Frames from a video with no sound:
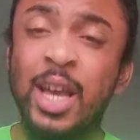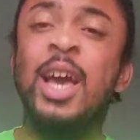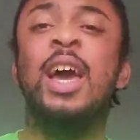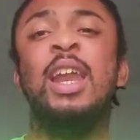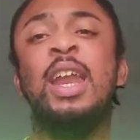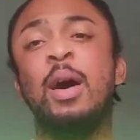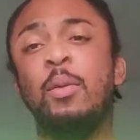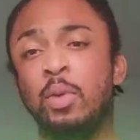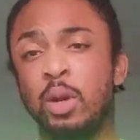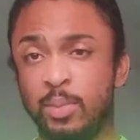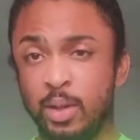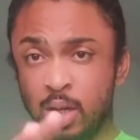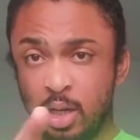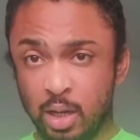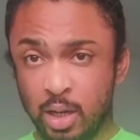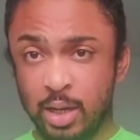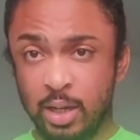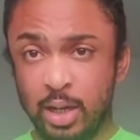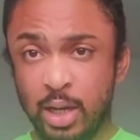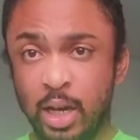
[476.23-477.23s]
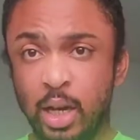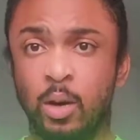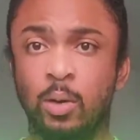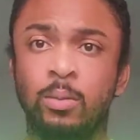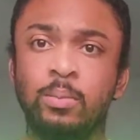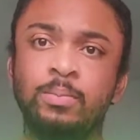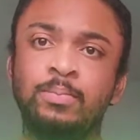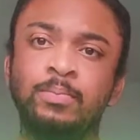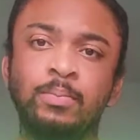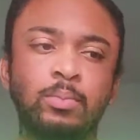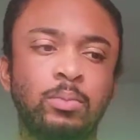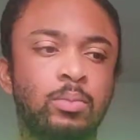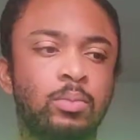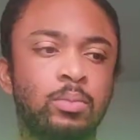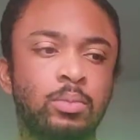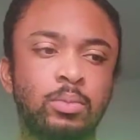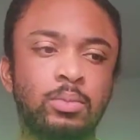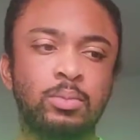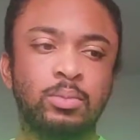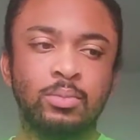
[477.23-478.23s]
and that would have been a good deal.
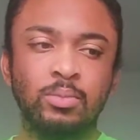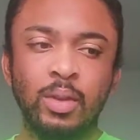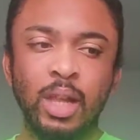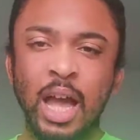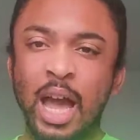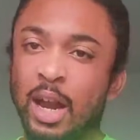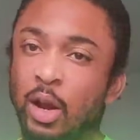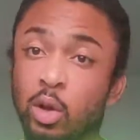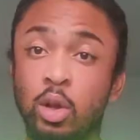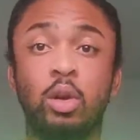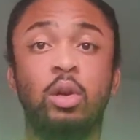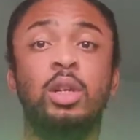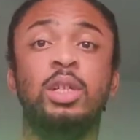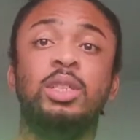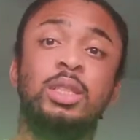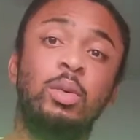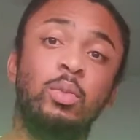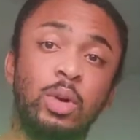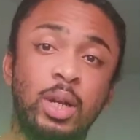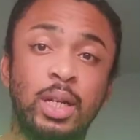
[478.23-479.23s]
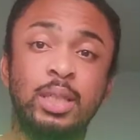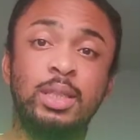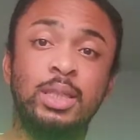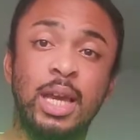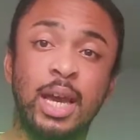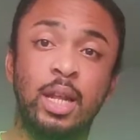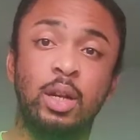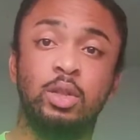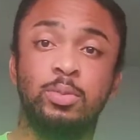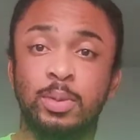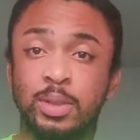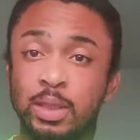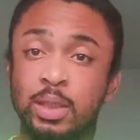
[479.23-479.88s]
I know they're only 1-inch standards, but